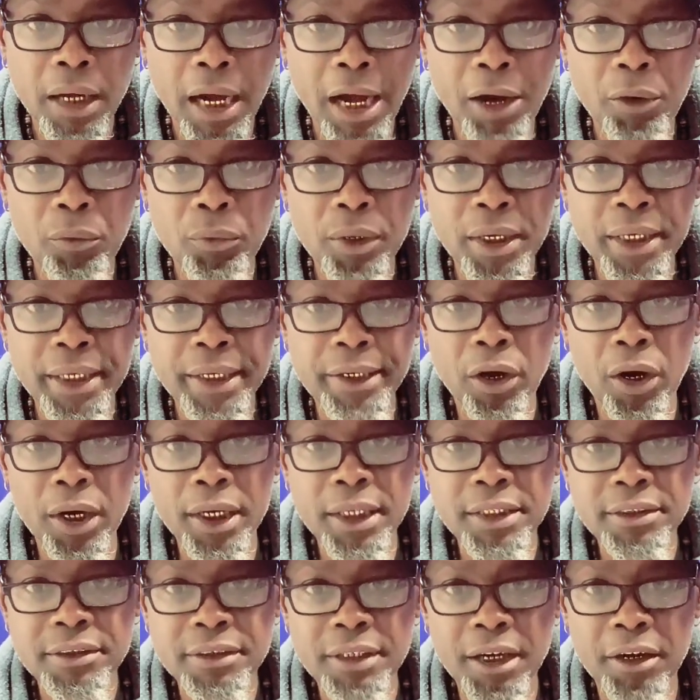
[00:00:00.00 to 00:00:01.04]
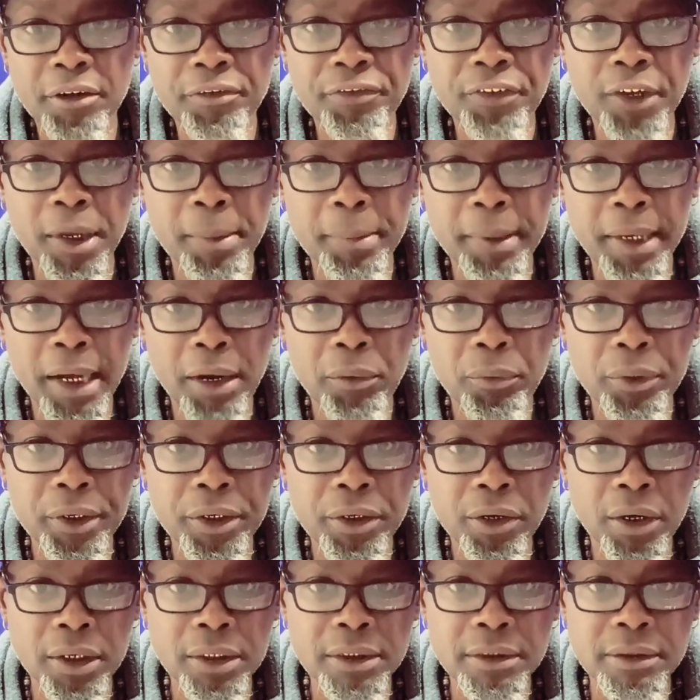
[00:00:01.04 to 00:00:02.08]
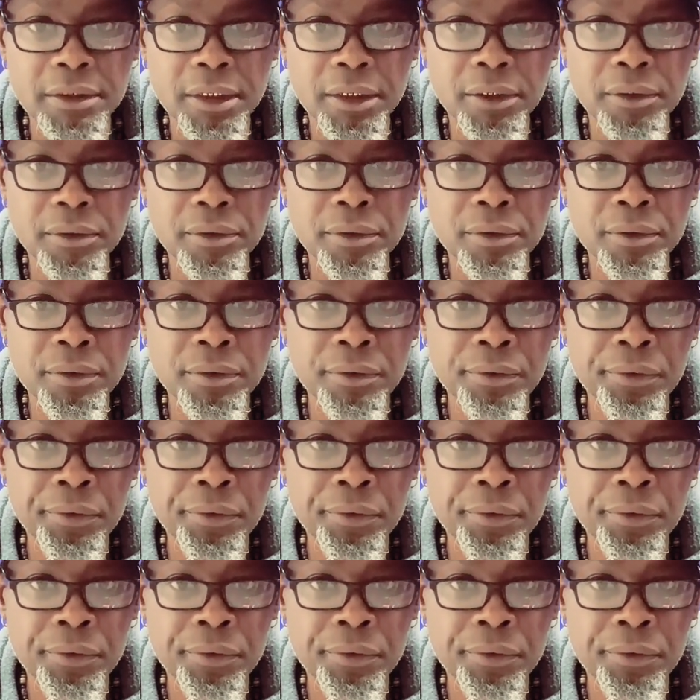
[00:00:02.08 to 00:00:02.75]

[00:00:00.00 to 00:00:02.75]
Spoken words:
I went in Arkansas, family. I went in Arkansas.